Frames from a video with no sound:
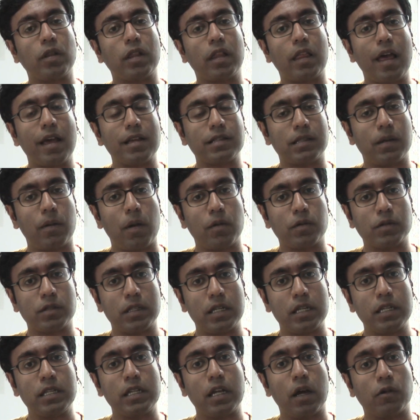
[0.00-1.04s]
the last time I was
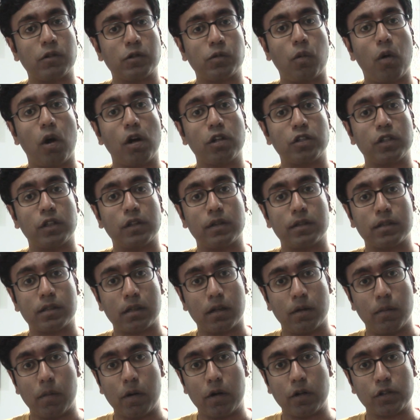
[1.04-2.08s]
in India, I was watching this
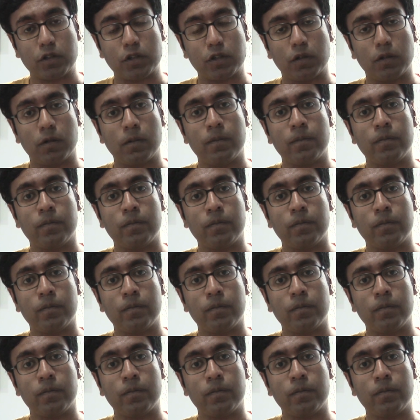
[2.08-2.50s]
commercial,